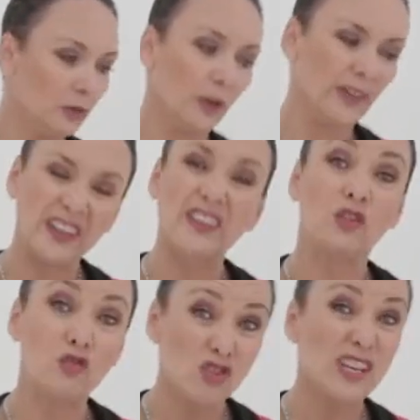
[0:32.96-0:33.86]
although it's
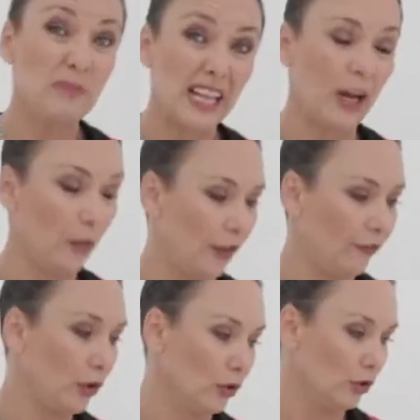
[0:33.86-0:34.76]
extremely healthy
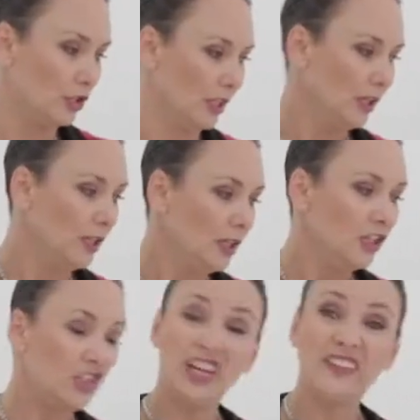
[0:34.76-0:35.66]
food.
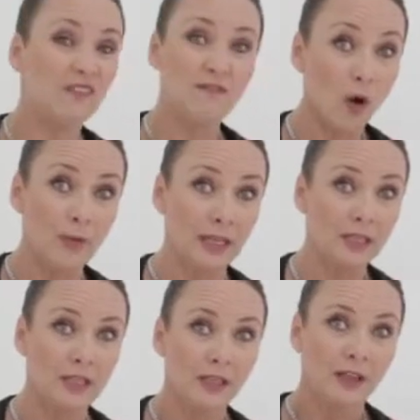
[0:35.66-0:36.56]
She doesn't vomit,
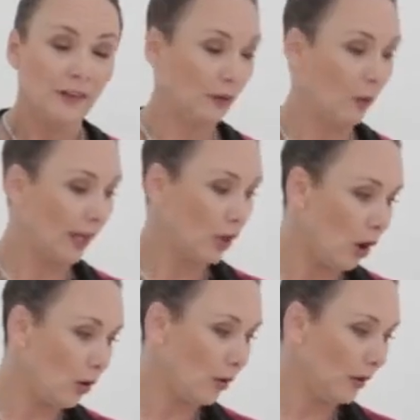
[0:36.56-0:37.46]
so I
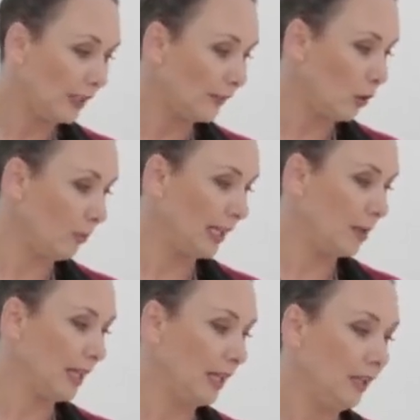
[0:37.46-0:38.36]
know it's not
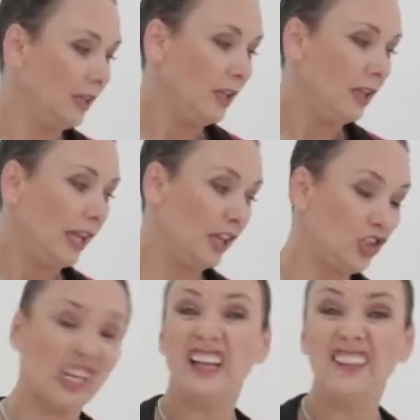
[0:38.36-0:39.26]
bulimia, and
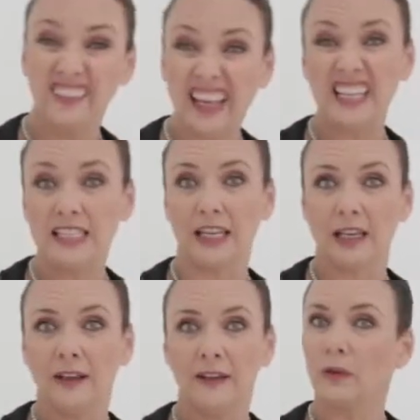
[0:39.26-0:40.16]
she is
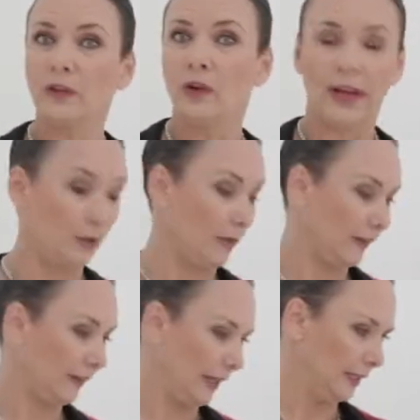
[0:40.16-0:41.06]
eating, so it's not
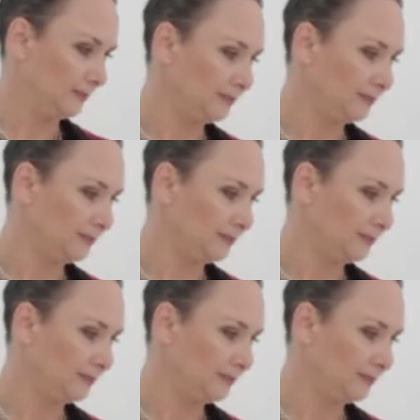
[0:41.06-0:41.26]
anorexia.